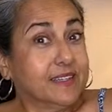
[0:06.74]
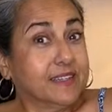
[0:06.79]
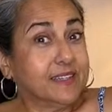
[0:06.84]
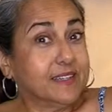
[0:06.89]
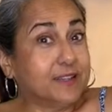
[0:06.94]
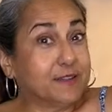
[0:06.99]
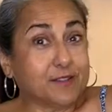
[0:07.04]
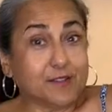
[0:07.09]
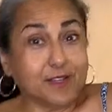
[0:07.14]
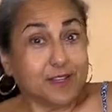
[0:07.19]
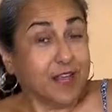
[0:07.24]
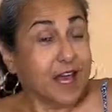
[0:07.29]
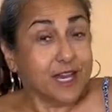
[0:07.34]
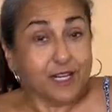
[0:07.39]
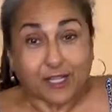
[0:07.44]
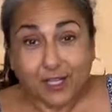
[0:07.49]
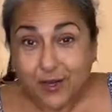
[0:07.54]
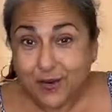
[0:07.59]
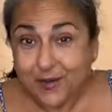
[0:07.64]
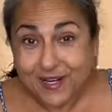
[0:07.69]
There's a
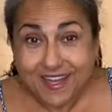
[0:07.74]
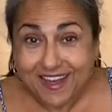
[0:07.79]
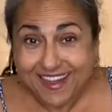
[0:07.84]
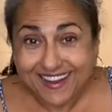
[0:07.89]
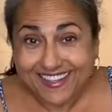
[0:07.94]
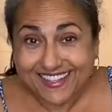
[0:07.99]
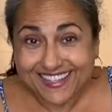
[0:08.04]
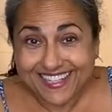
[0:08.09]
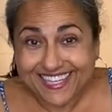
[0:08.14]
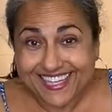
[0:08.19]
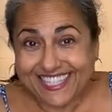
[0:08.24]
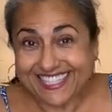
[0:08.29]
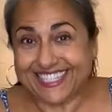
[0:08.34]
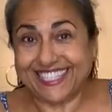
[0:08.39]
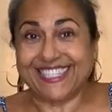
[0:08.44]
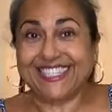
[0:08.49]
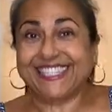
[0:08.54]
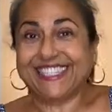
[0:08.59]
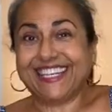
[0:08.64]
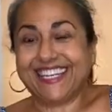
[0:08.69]
lot going on in the
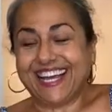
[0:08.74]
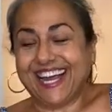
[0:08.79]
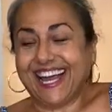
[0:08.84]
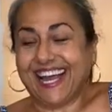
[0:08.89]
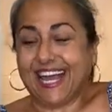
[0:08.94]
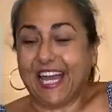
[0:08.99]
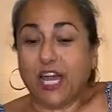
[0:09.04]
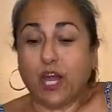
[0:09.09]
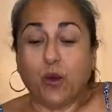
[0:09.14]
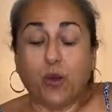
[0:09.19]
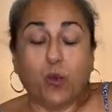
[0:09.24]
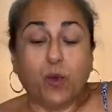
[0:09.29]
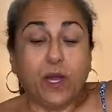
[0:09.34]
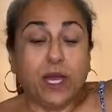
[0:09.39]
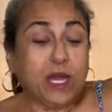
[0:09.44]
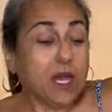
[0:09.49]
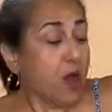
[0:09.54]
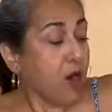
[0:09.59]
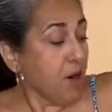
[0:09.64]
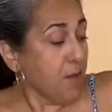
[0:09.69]
kitchen today.
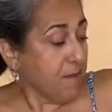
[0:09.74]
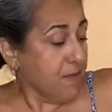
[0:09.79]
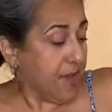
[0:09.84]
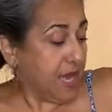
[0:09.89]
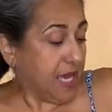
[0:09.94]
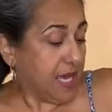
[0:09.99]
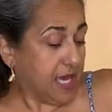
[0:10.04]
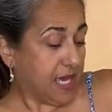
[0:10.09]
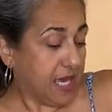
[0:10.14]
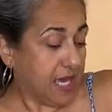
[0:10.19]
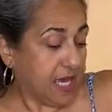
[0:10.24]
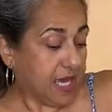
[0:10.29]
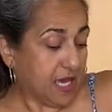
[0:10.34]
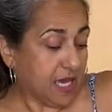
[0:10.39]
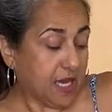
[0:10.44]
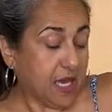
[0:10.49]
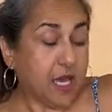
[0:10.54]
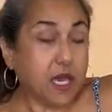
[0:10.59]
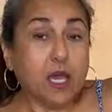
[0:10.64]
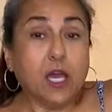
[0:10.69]
We are
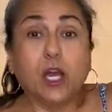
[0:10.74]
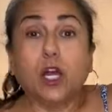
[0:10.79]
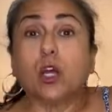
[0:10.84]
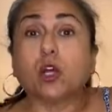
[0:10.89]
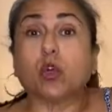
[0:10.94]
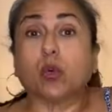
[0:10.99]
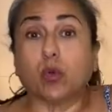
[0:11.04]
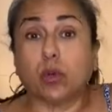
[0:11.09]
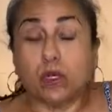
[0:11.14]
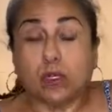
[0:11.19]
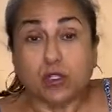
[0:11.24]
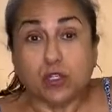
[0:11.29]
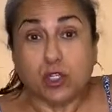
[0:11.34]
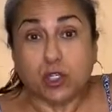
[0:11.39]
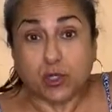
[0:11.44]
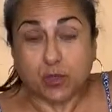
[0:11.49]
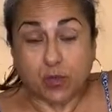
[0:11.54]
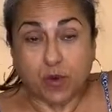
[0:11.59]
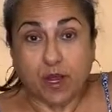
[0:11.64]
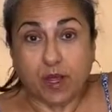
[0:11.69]
making grilled
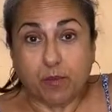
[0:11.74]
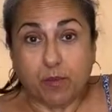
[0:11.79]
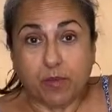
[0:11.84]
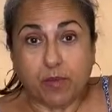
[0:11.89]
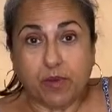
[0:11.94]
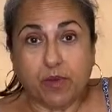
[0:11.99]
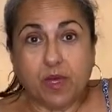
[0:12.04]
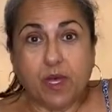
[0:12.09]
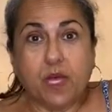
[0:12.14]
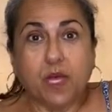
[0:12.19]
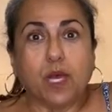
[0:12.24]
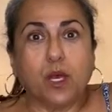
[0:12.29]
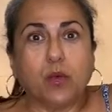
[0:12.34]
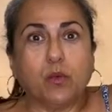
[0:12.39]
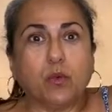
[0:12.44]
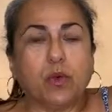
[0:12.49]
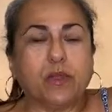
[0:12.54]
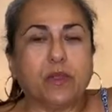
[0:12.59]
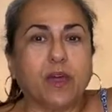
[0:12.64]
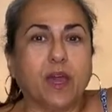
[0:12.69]
shrimp
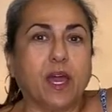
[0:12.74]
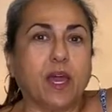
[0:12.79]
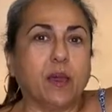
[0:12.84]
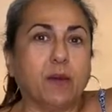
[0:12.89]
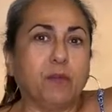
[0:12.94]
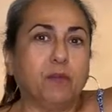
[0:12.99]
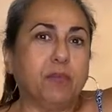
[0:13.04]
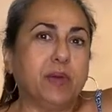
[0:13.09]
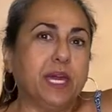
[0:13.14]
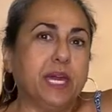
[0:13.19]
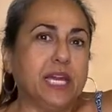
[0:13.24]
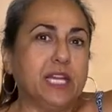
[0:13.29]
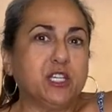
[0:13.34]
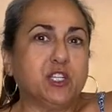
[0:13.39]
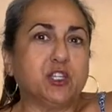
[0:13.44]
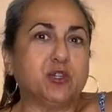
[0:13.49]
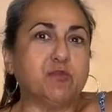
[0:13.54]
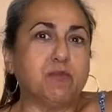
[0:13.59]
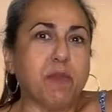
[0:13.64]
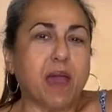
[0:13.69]
with a
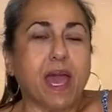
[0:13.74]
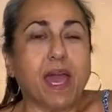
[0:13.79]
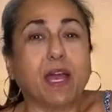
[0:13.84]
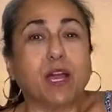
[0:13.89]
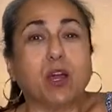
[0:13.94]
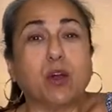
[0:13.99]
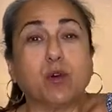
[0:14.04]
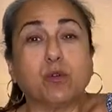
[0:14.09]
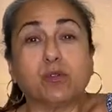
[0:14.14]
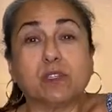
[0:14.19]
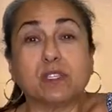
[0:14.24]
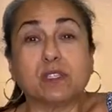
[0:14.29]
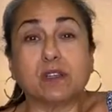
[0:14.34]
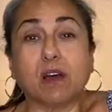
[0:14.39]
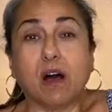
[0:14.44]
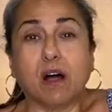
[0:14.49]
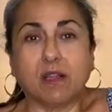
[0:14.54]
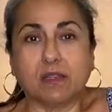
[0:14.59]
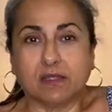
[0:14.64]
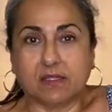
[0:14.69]
peach mango
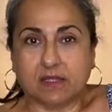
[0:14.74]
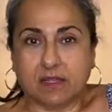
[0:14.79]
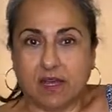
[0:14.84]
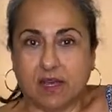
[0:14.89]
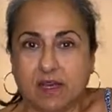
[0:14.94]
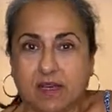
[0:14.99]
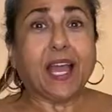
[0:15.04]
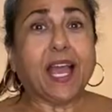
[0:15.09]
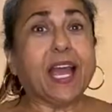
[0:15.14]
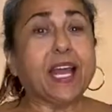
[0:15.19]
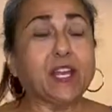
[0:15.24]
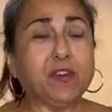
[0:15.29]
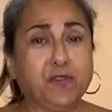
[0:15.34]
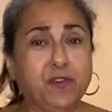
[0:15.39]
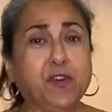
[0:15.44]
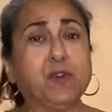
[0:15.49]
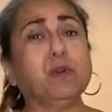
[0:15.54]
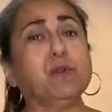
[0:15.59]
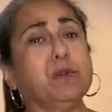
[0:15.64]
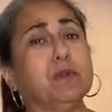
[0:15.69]
salsa. And if
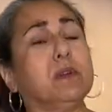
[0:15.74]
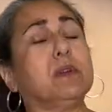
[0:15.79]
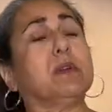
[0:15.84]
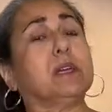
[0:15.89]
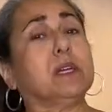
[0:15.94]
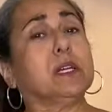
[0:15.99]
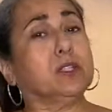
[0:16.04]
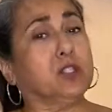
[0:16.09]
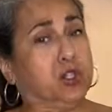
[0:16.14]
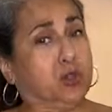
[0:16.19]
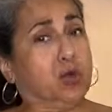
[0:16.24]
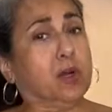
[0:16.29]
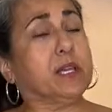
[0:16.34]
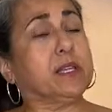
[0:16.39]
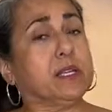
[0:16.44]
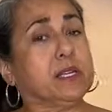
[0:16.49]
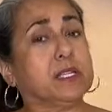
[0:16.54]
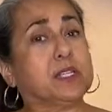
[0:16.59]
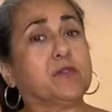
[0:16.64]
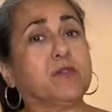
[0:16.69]
you enjoy
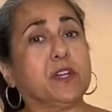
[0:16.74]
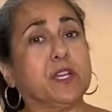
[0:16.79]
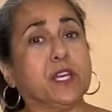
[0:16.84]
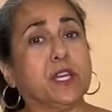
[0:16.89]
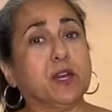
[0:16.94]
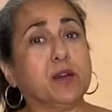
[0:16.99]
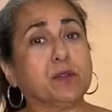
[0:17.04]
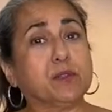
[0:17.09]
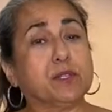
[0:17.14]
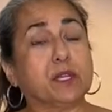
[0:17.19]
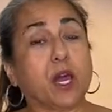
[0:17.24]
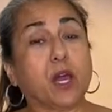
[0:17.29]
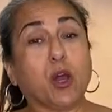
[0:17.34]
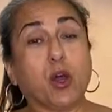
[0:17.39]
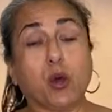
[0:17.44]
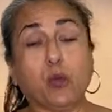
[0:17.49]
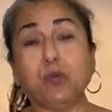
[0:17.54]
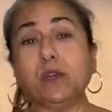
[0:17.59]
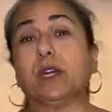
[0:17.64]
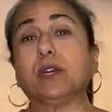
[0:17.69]
these videos, I
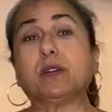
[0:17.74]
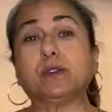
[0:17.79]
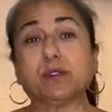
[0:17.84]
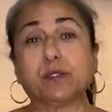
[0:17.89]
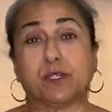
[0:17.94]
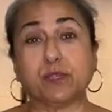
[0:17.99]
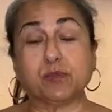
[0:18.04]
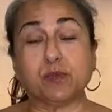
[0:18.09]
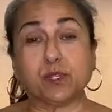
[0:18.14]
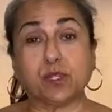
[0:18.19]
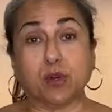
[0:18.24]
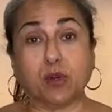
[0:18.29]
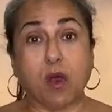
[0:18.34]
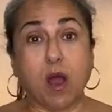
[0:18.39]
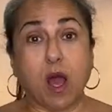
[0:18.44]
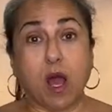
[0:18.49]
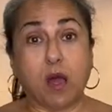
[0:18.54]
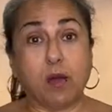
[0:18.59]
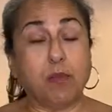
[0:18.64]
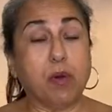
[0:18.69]
hope that you'll
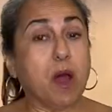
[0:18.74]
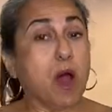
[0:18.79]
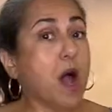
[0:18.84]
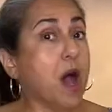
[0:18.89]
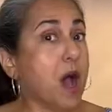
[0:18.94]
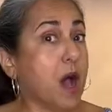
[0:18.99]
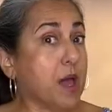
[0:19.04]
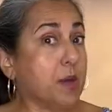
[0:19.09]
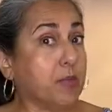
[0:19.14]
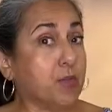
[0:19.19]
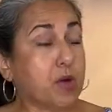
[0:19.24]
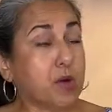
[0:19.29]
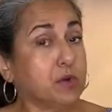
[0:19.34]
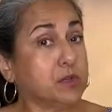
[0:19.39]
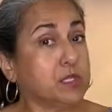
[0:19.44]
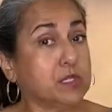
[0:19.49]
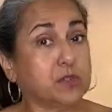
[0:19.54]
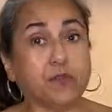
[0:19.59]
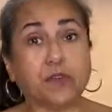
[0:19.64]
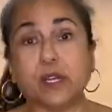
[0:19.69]
subscribe. I
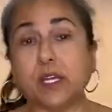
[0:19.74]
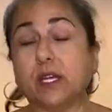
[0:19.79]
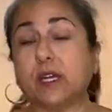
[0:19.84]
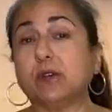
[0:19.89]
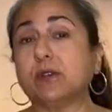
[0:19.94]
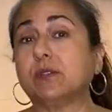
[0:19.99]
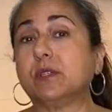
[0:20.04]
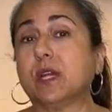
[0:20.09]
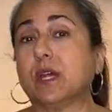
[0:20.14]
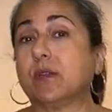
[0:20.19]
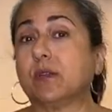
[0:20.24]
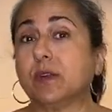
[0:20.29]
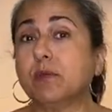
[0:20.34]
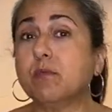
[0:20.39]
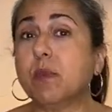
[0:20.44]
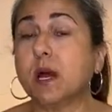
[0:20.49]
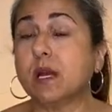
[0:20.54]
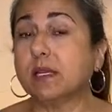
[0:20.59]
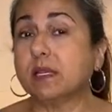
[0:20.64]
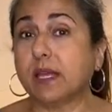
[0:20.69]
post videos every
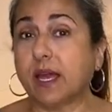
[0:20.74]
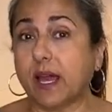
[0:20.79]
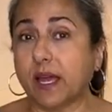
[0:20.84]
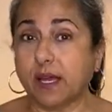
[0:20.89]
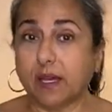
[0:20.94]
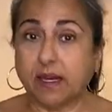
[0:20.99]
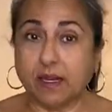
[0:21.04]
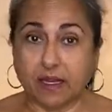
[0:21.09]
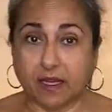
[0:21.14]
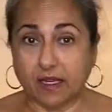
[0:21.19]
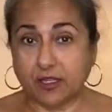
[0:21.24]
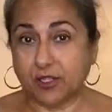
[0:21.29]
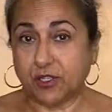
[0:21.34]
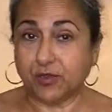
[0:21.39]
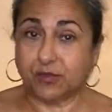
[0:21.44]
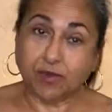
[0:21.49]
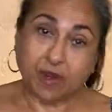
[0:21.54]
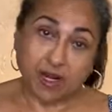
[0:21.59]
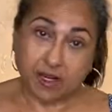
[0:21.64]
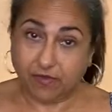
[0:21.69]
Monday to get you
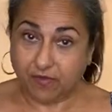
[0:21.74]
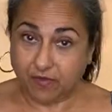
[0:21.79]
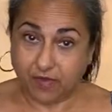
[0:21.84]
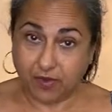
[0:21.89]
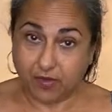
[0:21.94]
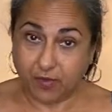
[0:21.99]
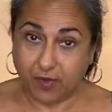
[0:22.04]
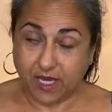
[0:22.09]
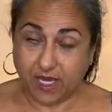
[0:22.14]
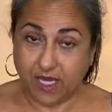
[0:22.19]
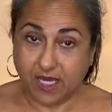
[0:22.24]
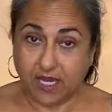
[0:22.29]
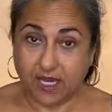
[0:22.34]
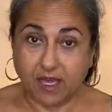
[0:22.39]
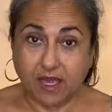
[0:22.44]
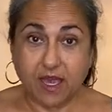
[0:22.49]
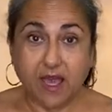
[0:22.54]
ready for the week